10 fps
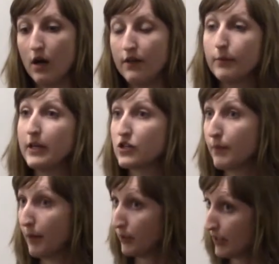their patient
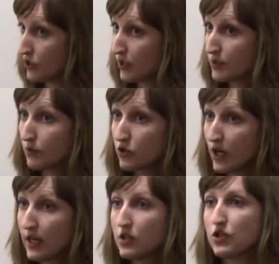populations will
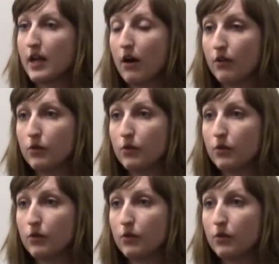change and how their